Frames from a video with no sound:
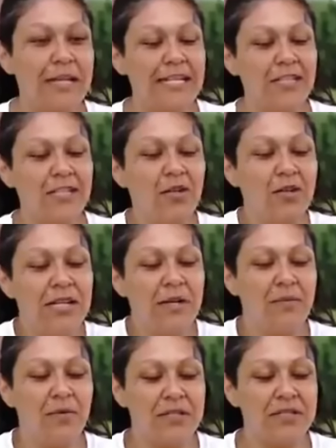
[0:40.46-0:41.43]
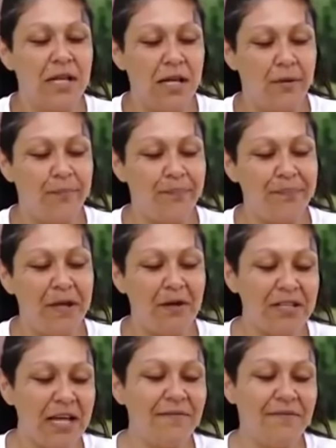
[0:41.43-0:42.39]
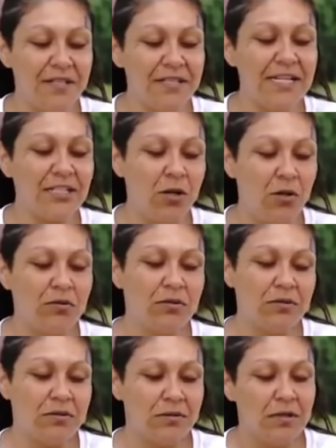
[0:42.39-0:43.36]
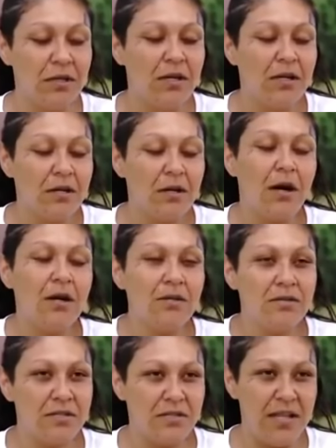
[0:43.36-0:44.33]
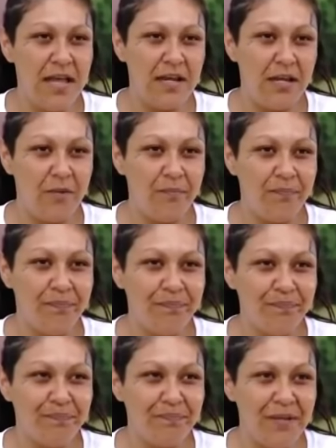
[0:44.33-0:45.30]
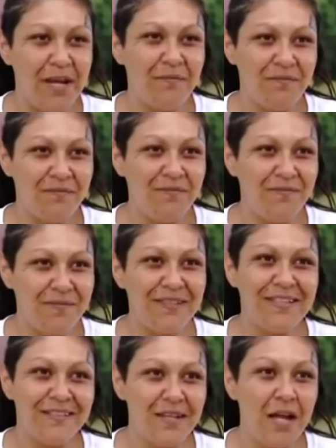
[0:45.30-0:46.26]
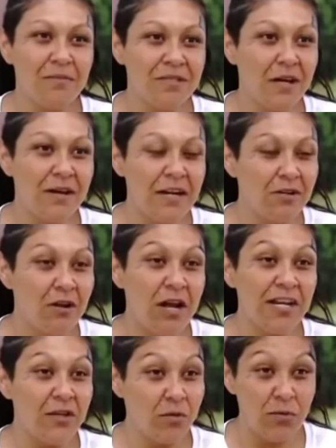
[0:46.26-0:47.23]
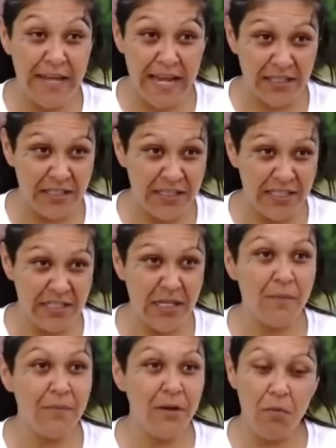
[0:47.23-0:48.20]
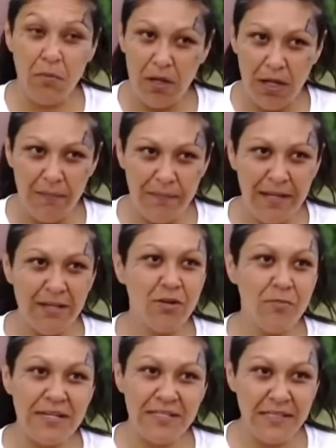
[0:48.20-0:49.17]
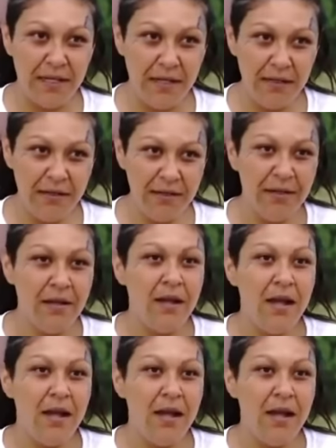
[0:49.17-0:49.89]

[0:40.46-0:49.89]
Well, I told him it was, I told Carlos that, I'm sorry. I don't know how you react to this. I'm your mom and you're my son.